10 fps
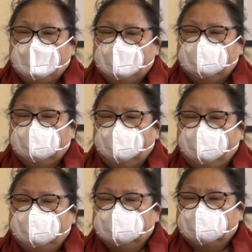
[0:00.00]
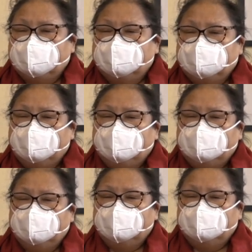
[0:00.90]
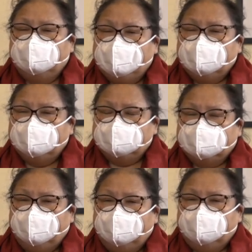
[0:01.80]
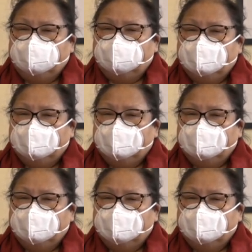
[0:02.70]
And if you start crying, you're going to weaken yourself.